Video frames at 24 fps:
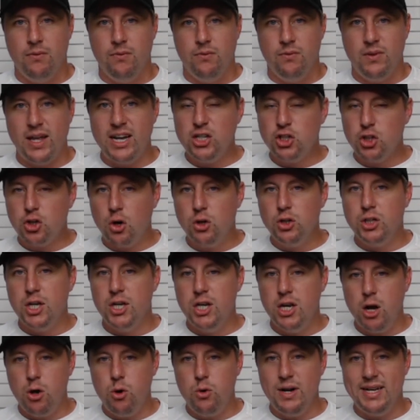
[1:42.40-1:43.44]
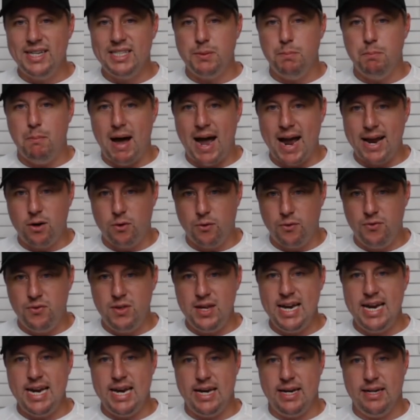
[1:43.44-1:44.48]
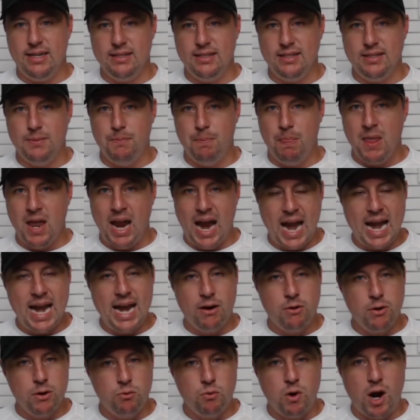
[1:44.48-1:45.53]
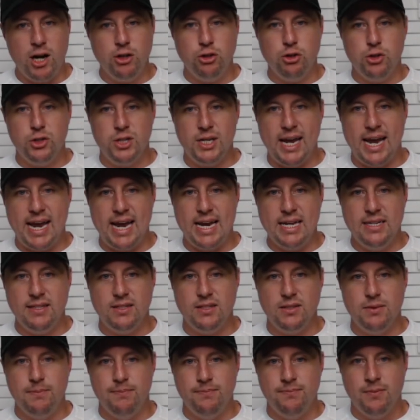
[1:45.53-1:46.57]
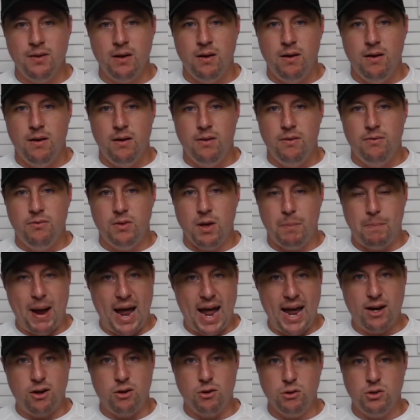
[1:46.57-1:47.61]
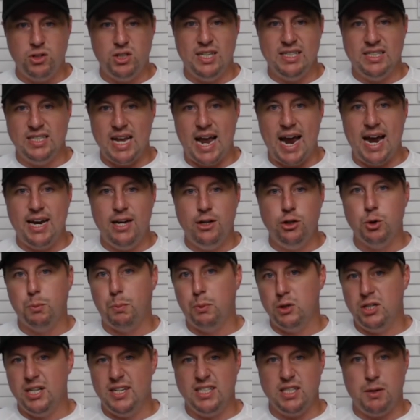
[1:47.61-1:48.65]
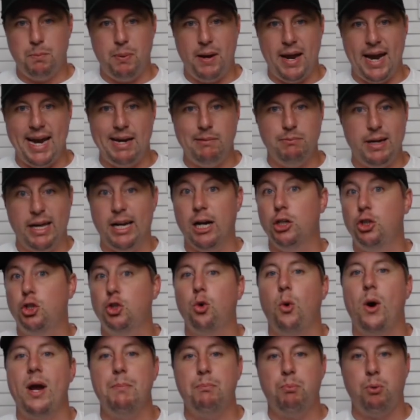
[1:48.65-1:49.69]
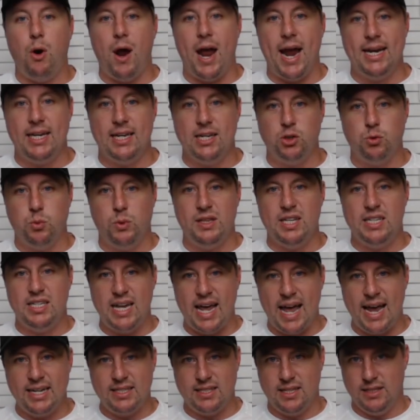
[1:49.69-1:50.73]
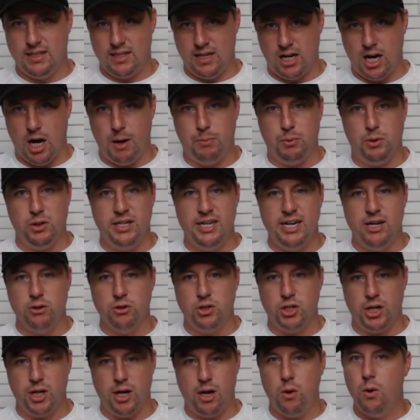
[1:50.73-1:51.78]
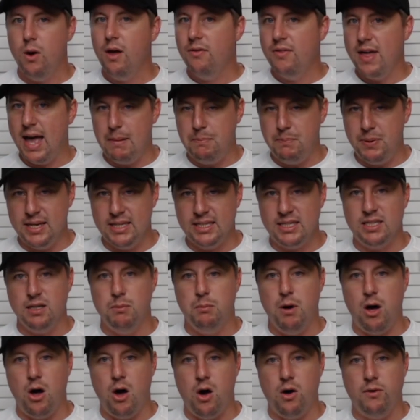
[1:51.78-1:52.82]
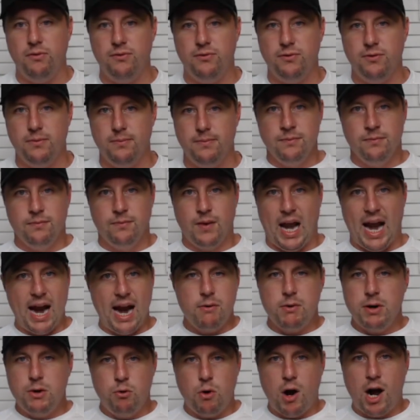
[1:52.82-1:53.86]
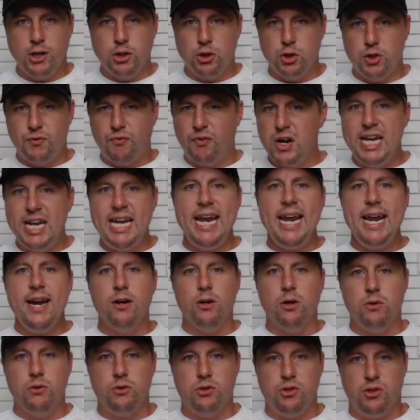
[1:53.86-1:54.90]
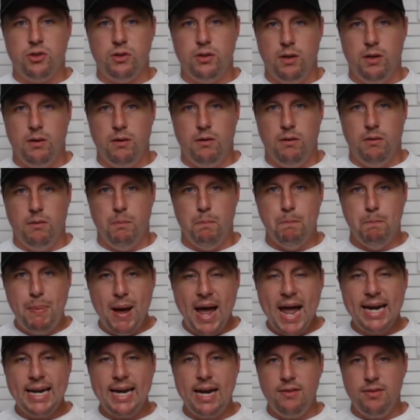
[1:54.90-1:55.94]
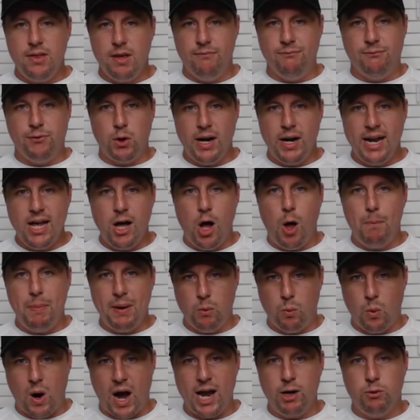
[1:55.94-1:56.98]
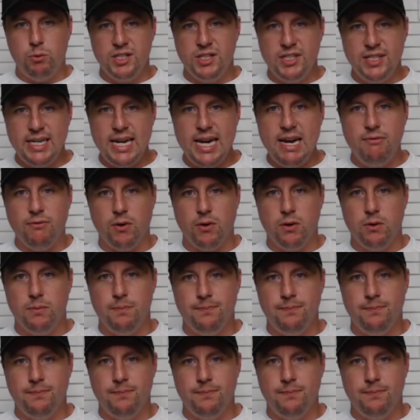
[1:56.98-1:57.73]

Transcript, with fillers: they start to notice minor things. In Aaron Rodgers' case, the Packers deciding to participate in a joint practice with the Texans a couple of years ago. That pissed him off. Aaron Rodgers for years begging them for help at wide receiver,